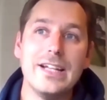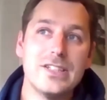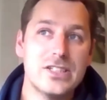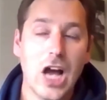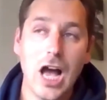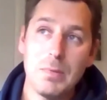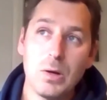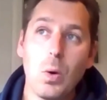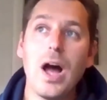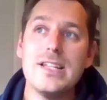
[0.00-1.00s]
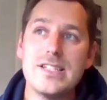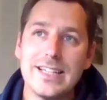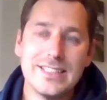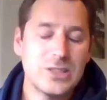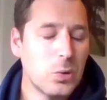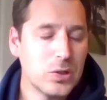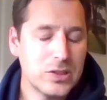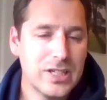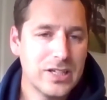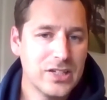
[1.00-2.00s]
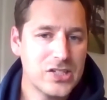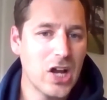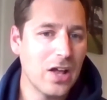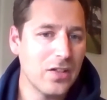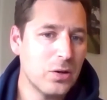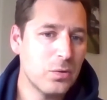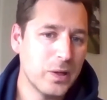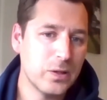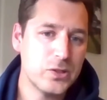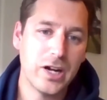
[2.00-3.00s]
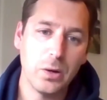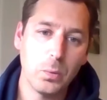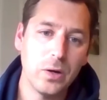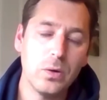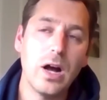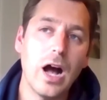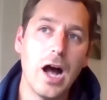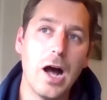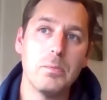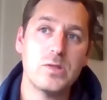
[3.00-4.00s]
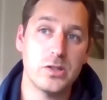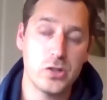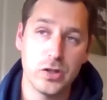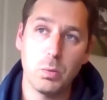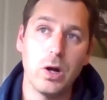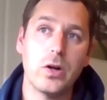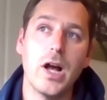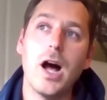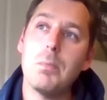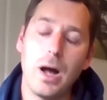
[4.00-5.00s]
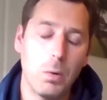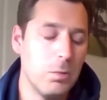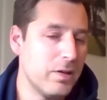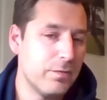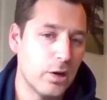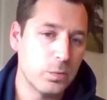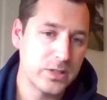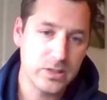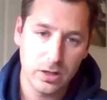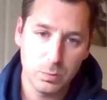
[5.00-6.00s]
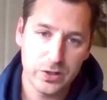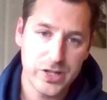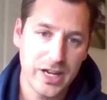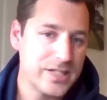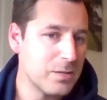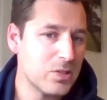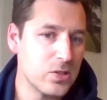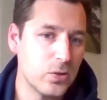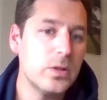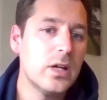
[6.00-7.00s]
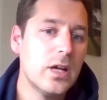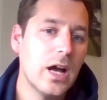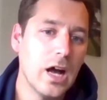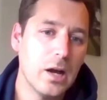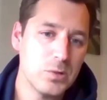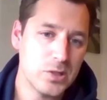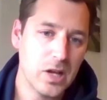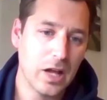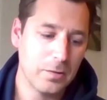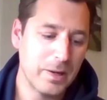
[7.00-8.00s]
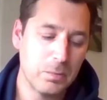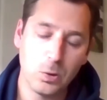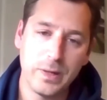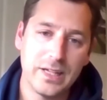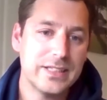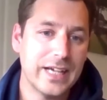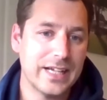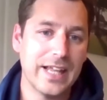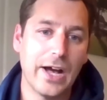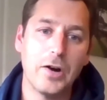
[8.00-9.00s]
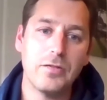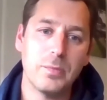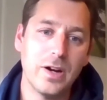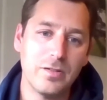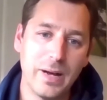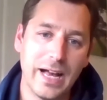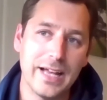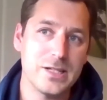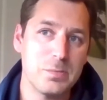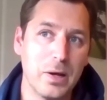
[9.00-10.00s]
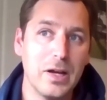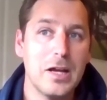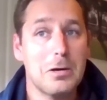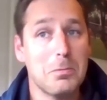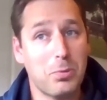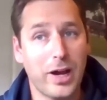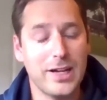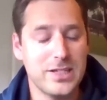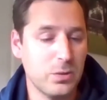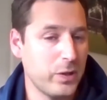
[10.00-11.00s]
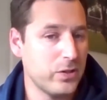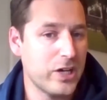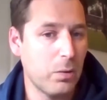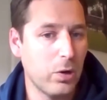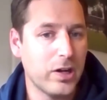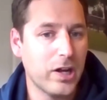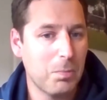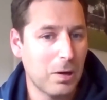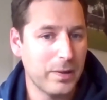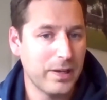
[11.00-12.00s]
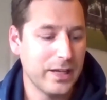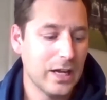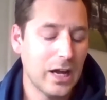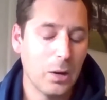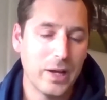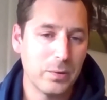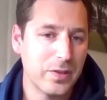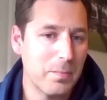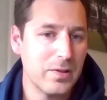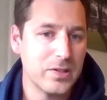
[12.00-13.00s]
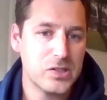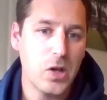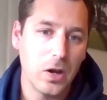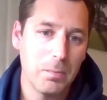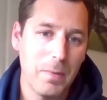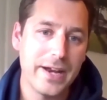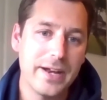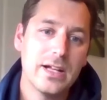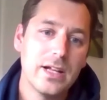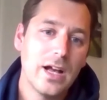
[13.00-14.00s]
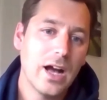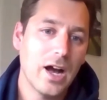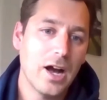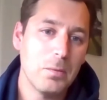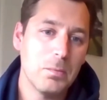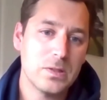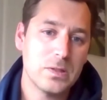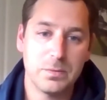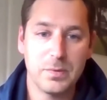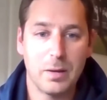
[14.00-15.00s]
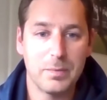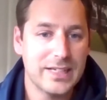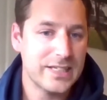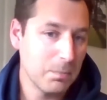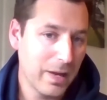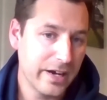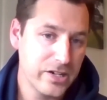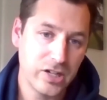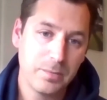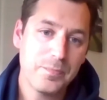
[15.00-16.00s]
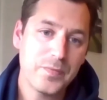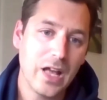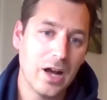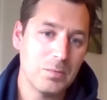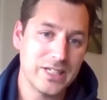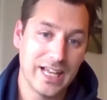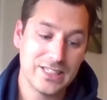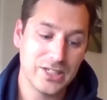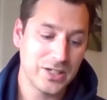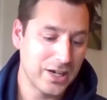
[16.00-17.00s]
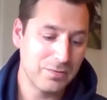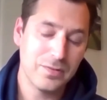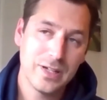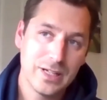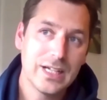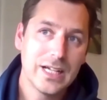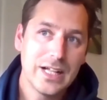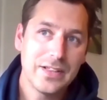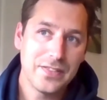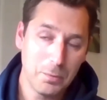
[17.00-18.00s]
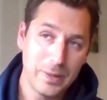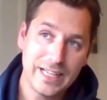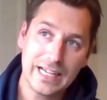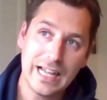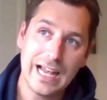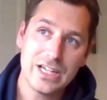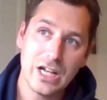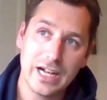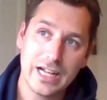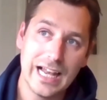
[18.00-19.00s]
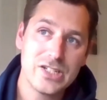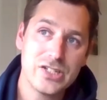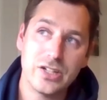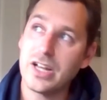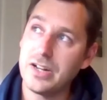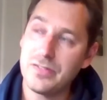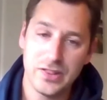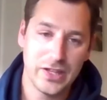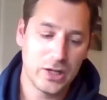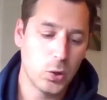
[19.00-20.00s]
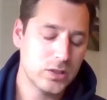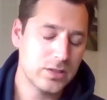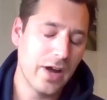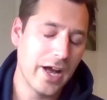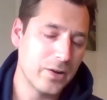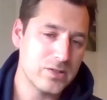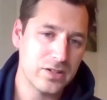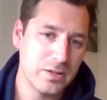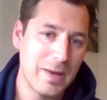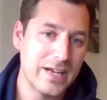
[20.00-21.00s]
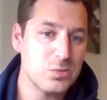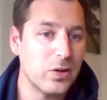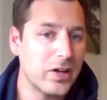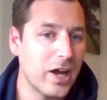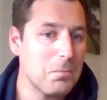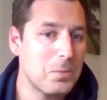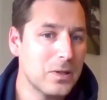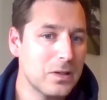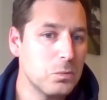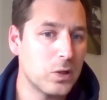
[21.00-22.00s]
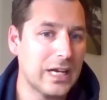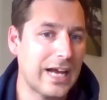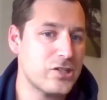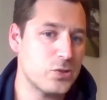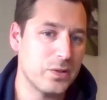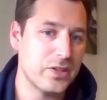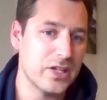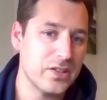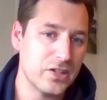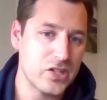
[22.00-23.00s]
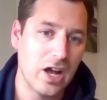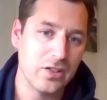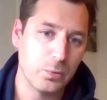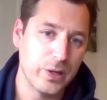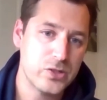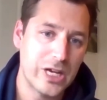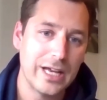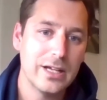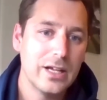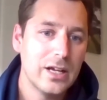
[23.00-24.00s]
Timing wise, towards the start of the wheelchair, it will. So during the World Cup, I won't be involved with the Scotland wheelchair team at all. So other people will be taking that off my hands. But prior to the wheelchair World Cup, I'll be away with the Scotland men. So I'm their team manager. So yeah, so kind of there'll be a clash. So kind of the quarterfinals of the men's World Cup clashes with the start of the wheelchair.